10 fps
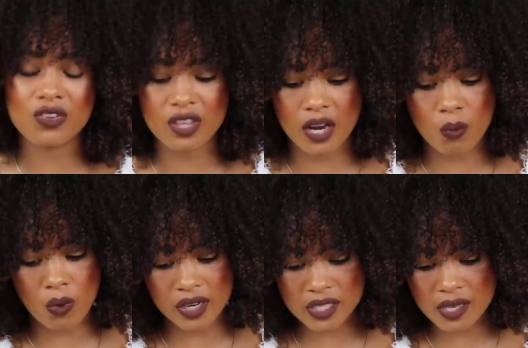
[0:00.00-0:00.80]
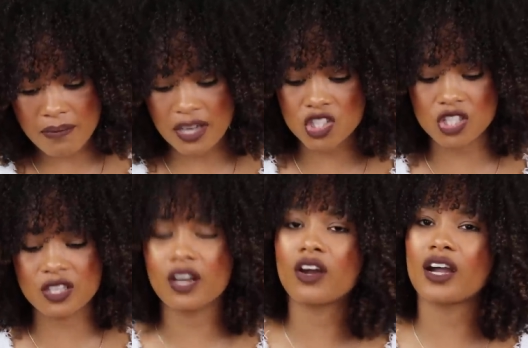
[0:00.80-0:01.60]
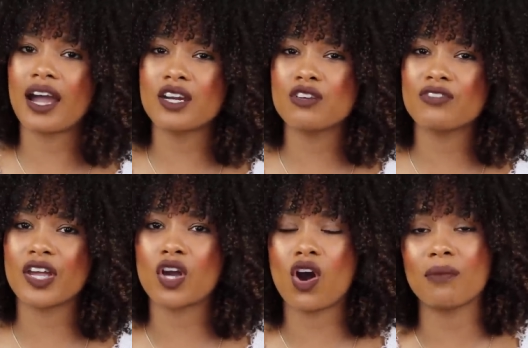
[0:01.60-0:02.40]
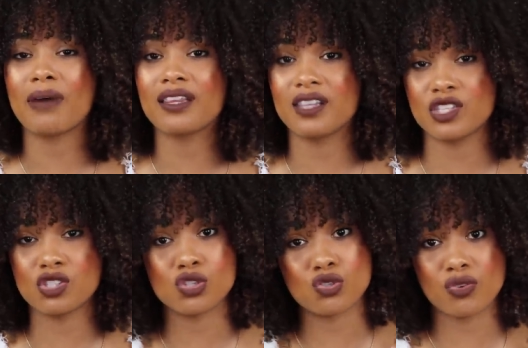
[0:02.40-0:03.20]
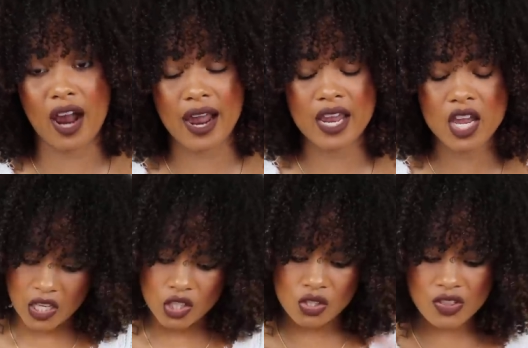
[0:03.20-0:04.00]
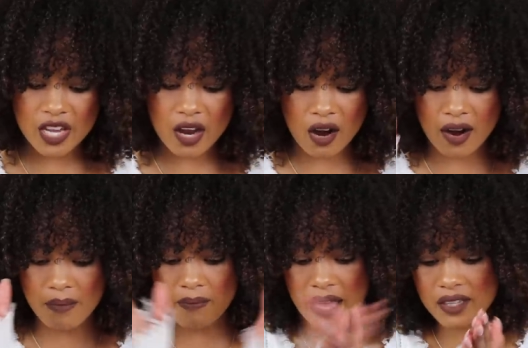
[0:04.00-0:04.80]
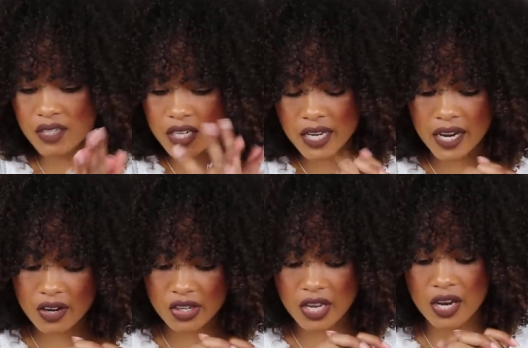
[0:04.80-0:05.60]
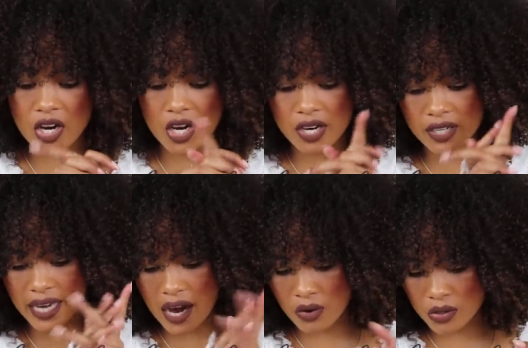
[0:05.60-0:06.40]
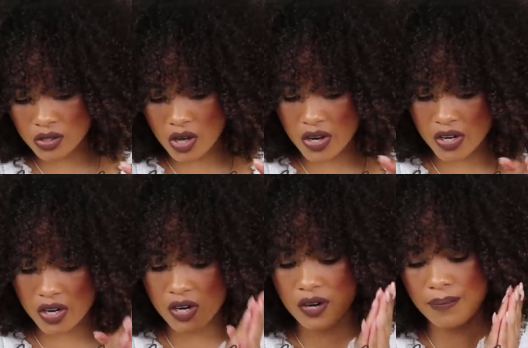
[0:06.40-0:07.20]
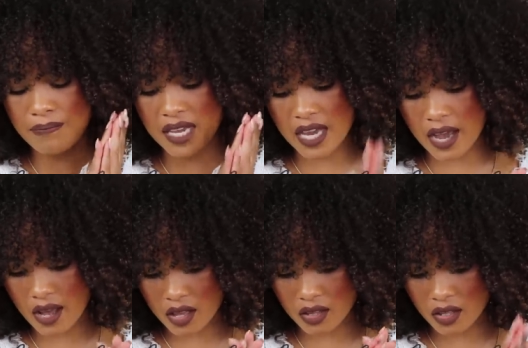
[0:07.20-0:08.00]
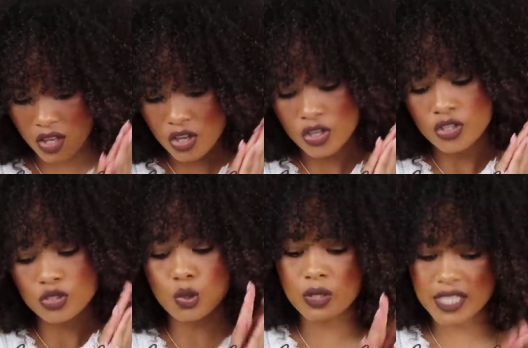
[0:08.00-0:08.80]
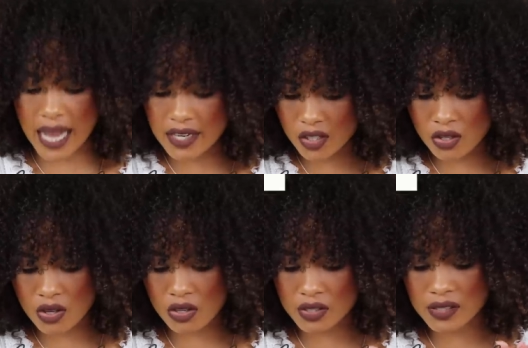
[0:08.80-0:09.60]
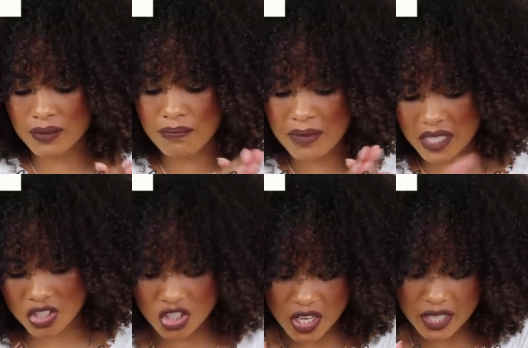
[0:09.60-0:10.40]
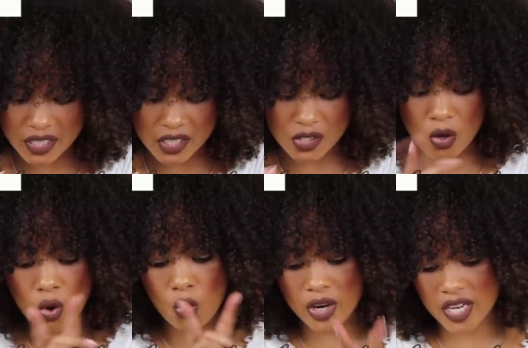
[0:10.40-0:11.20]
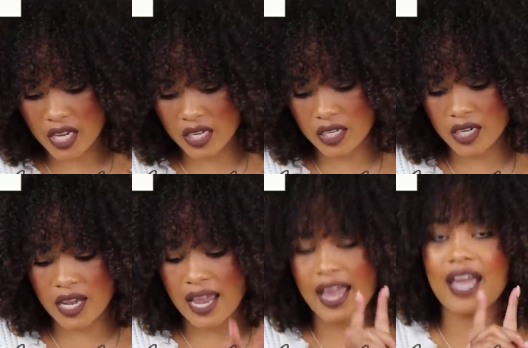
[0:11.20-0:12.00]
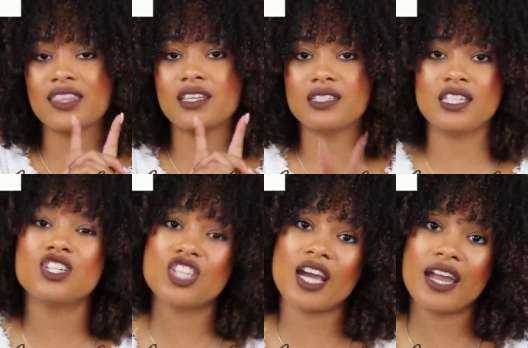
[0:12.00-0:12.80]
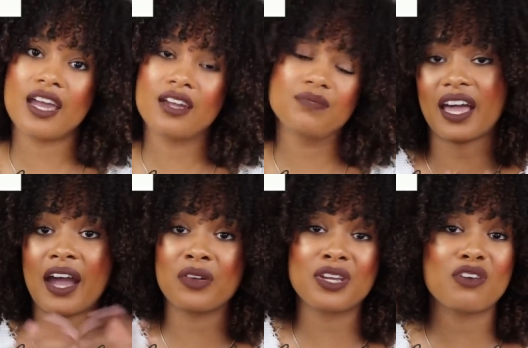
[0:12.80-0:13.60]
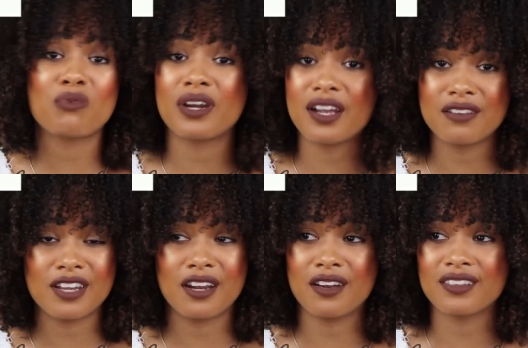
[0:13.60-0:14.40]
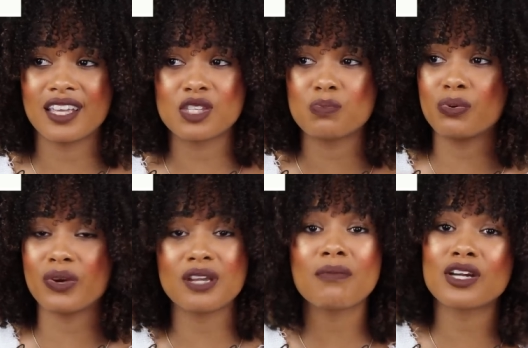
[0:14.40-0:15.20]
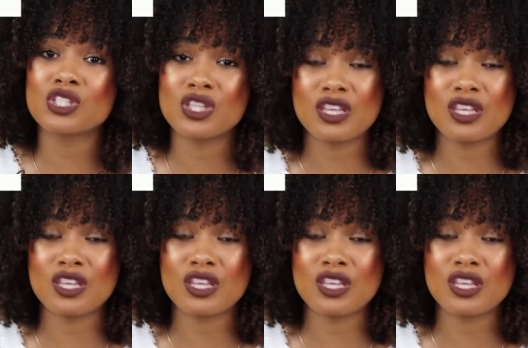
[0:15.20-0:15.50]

that I wanted to mention that are kind of like on my list to try. So they are Melanin Hair Care, Carol's Daughter, Mielle, Soultanicals, Mixed Chicks, Oyin, and then TGIN. I only have one head of hair. That's pretty much